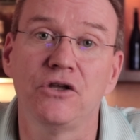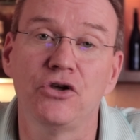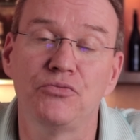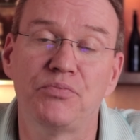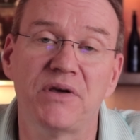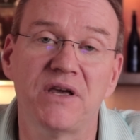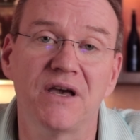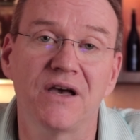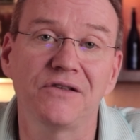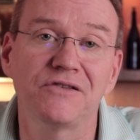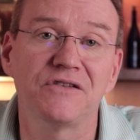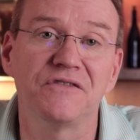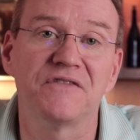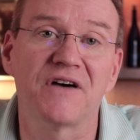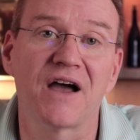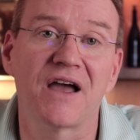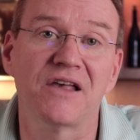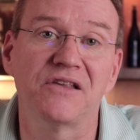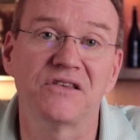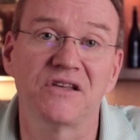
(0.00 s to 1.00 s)
UPS
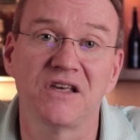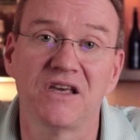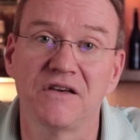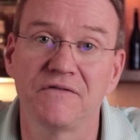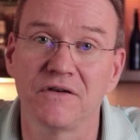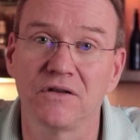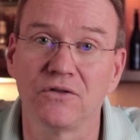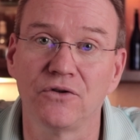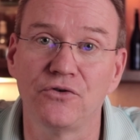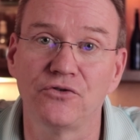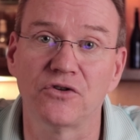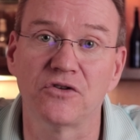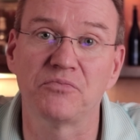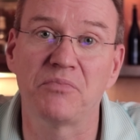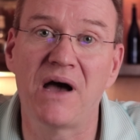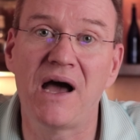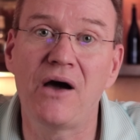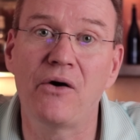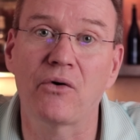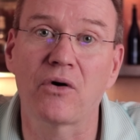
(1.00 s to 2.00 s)
device if it loses
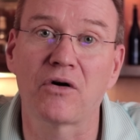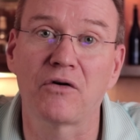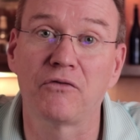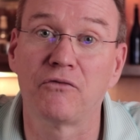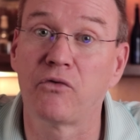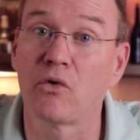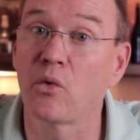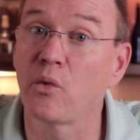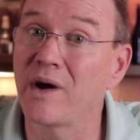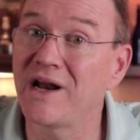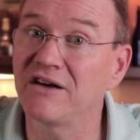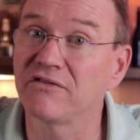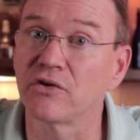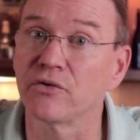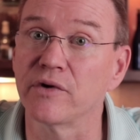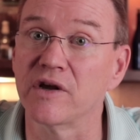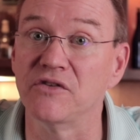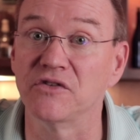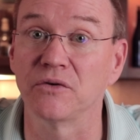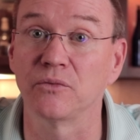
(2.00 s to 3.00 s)
power for whatever
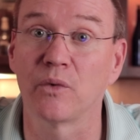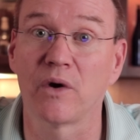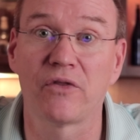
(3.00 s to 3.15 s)
reason,